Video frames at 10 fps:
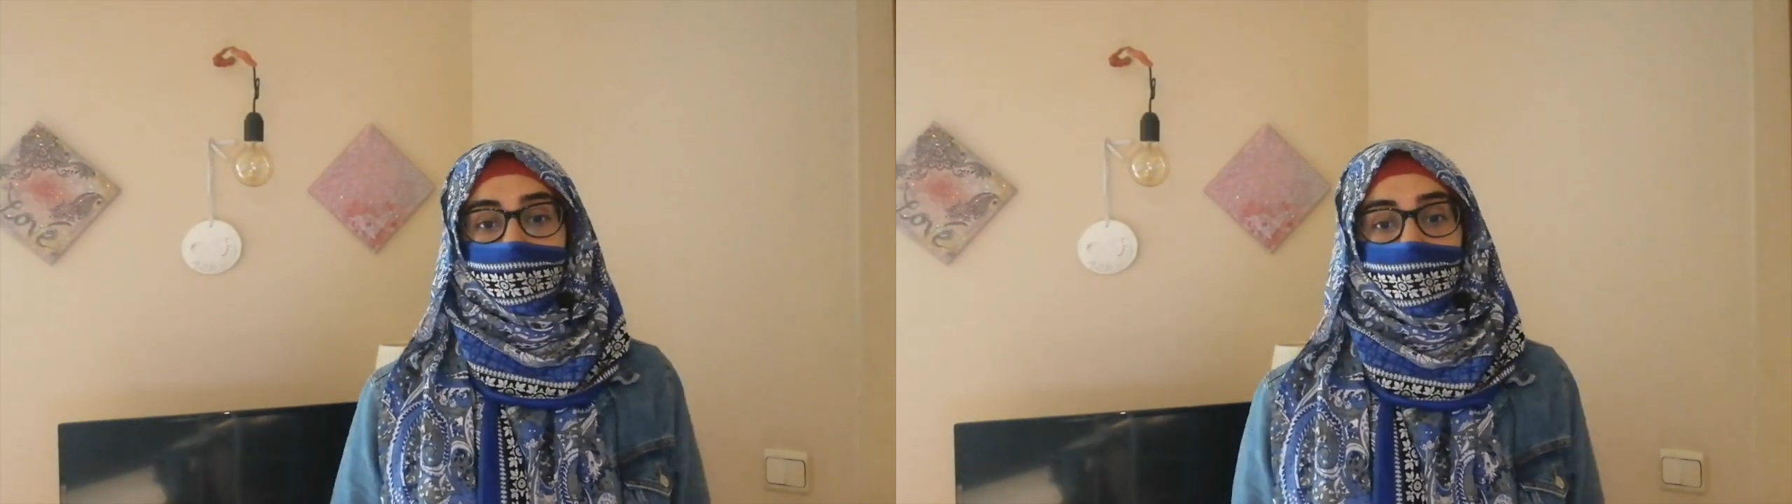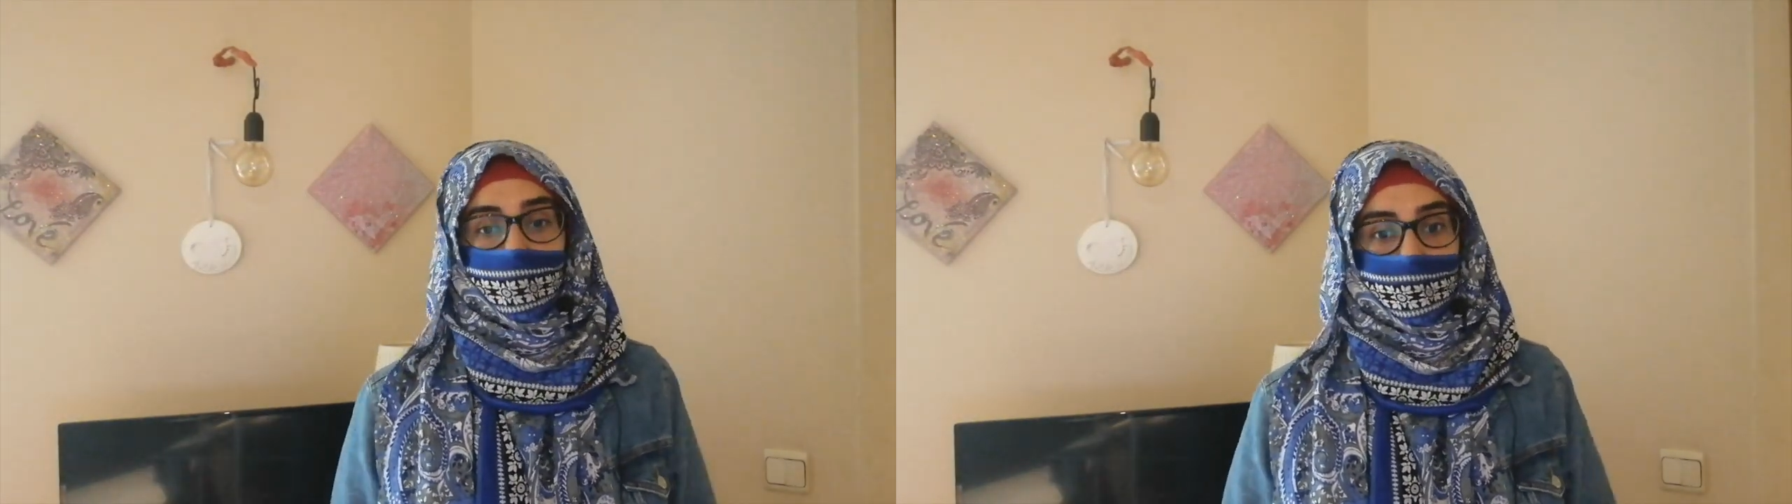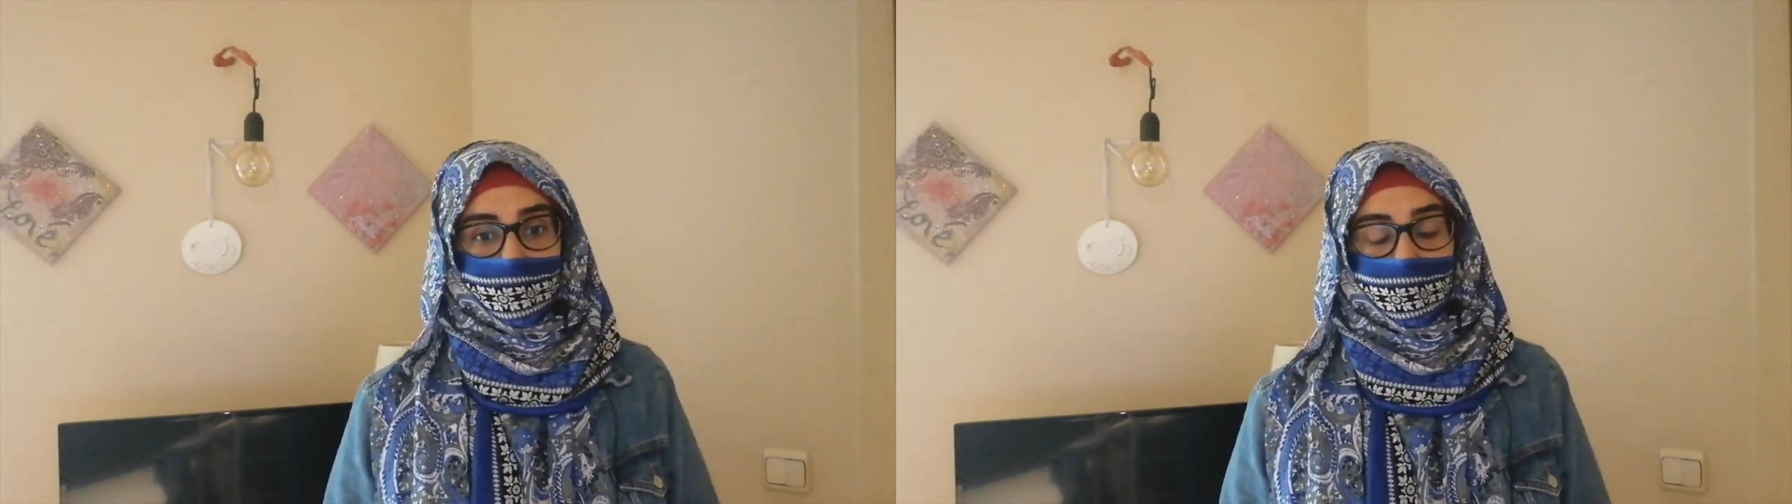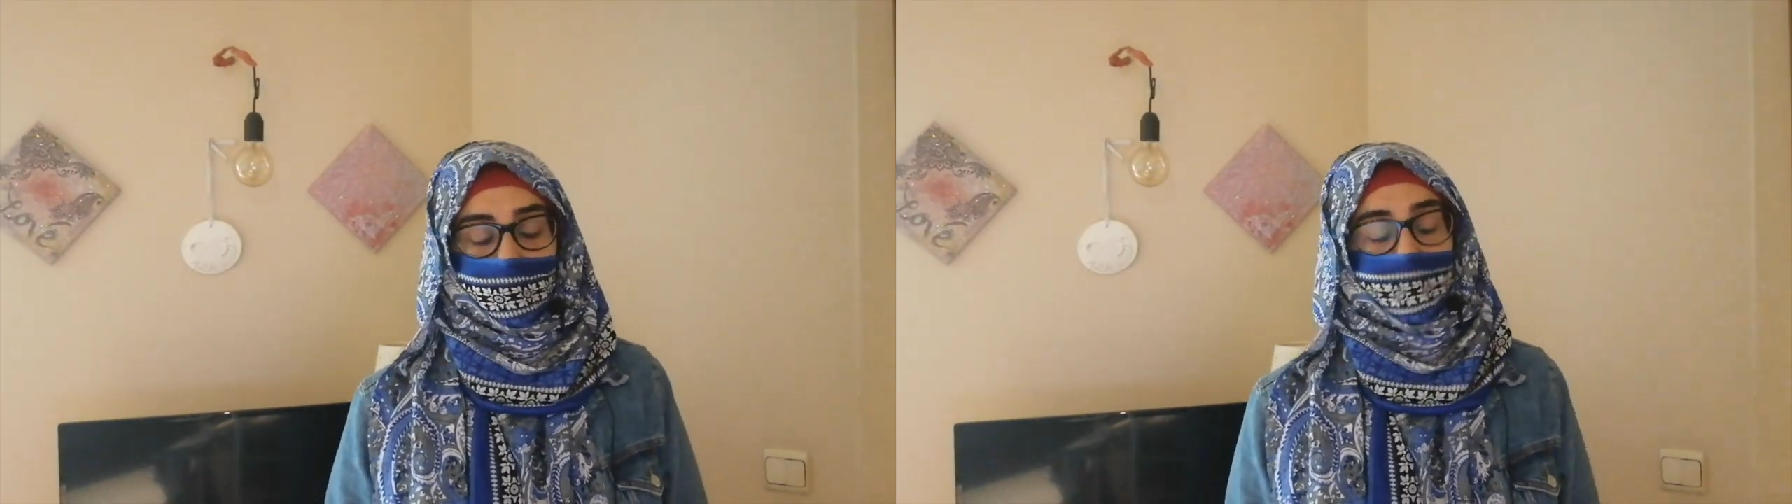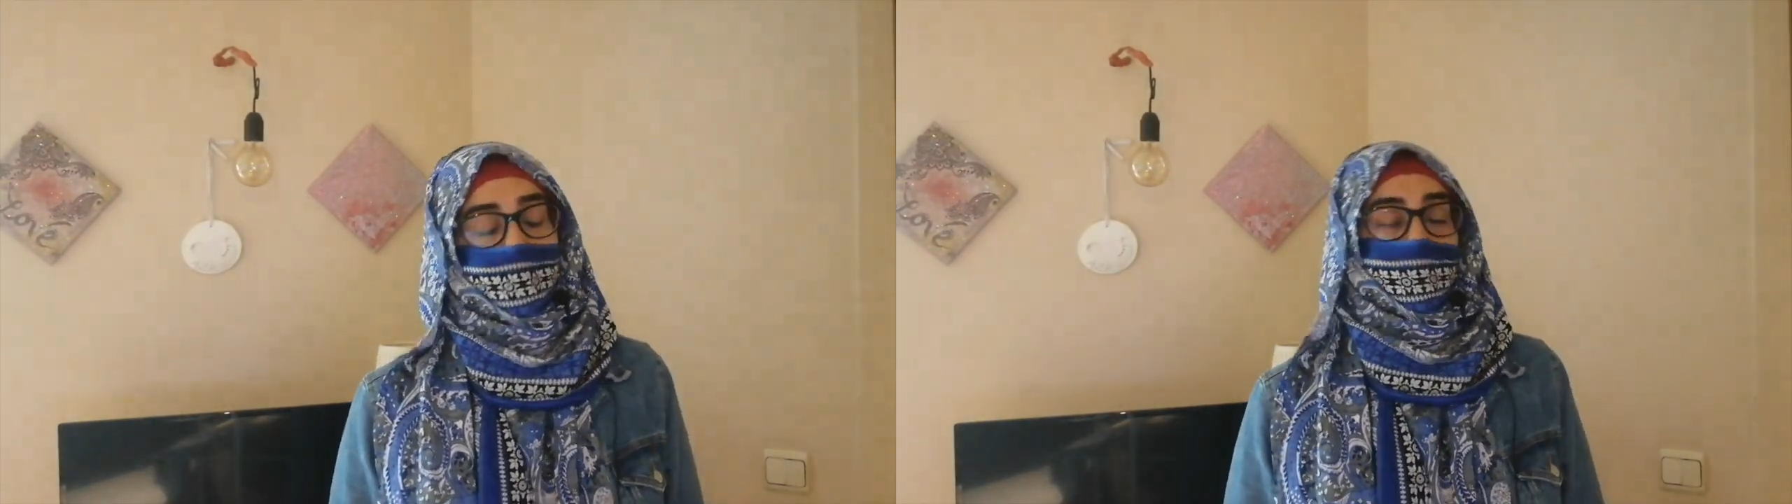cries,
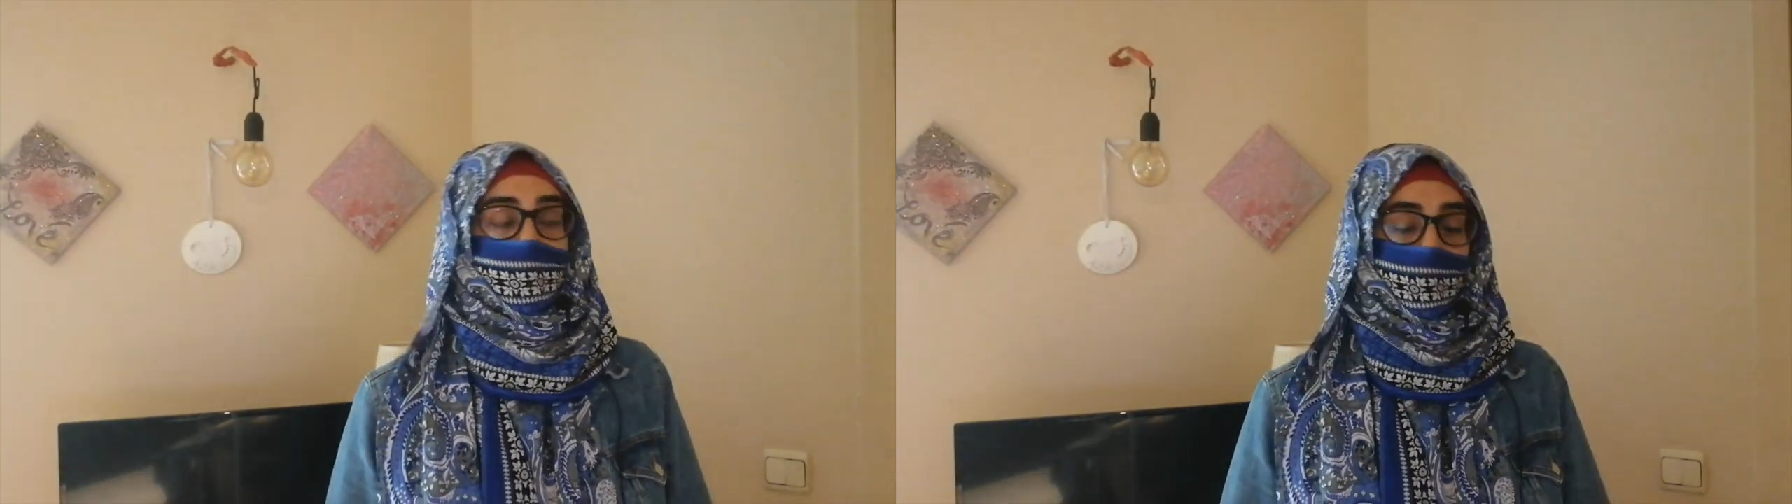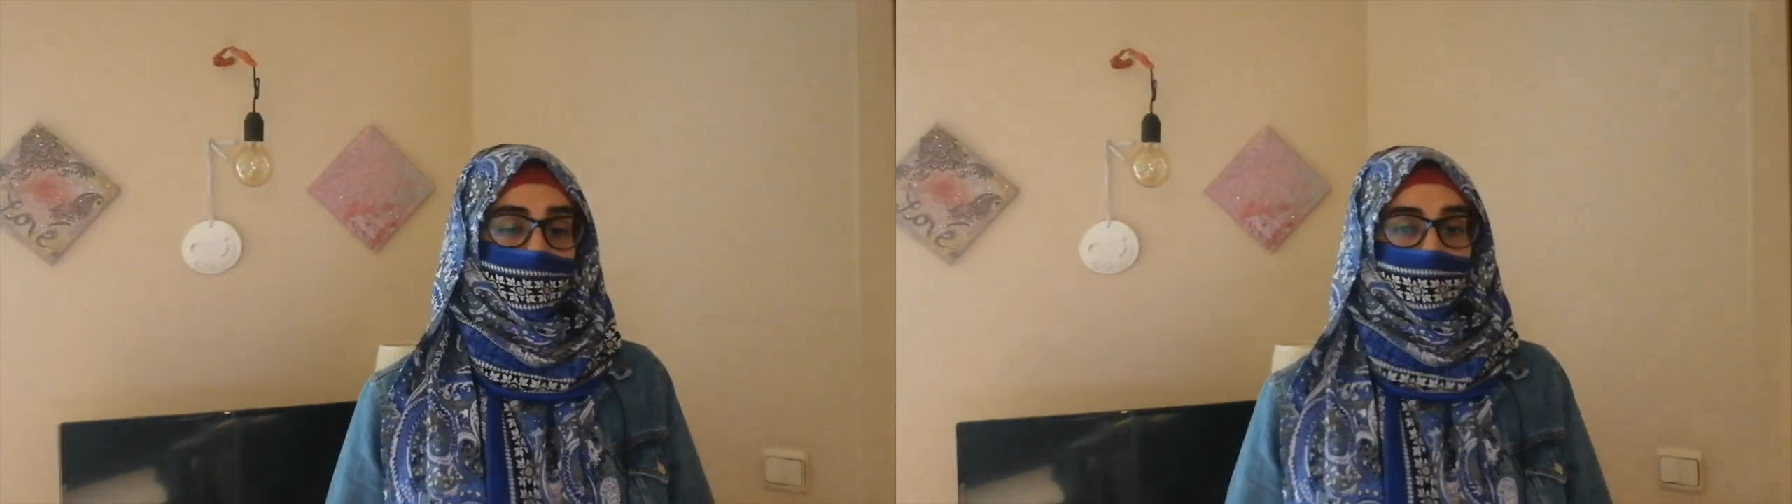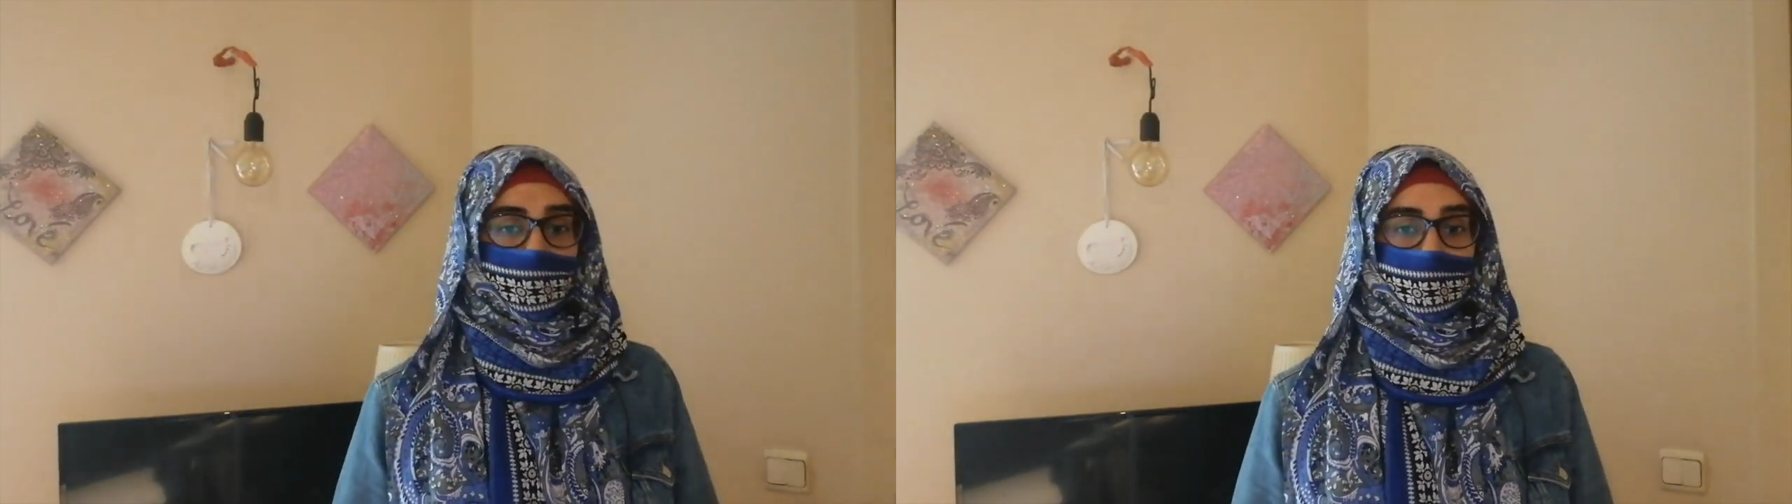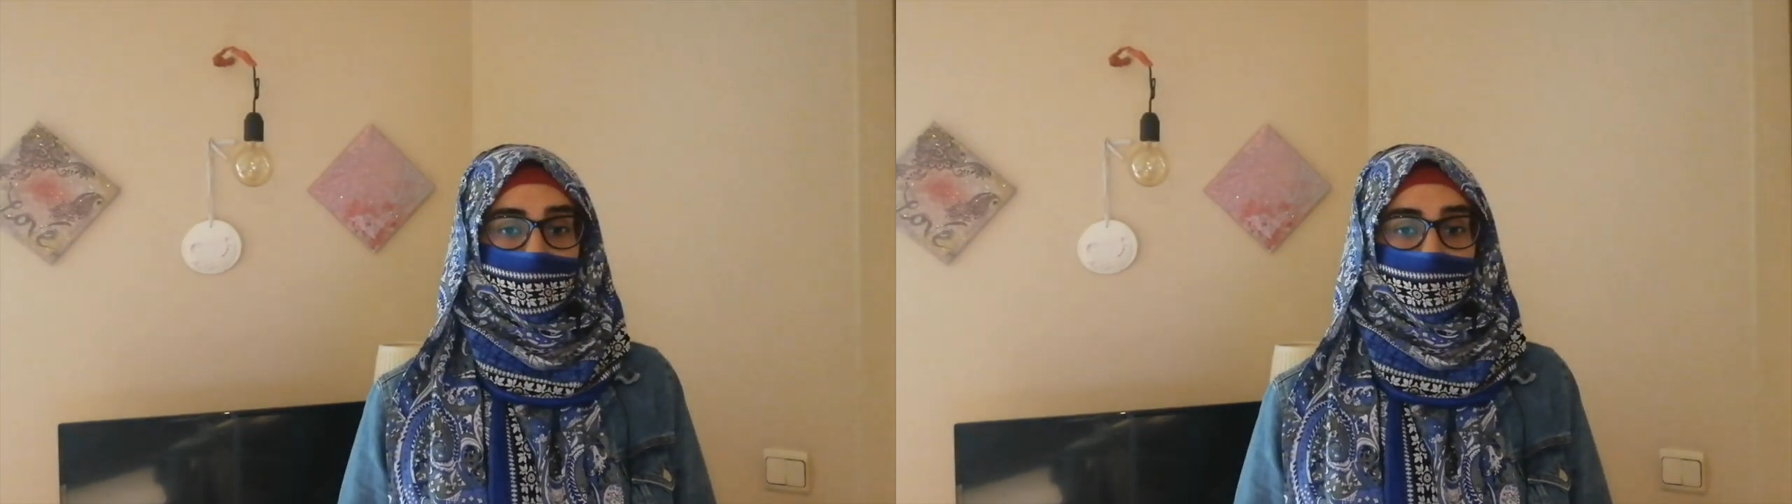comfort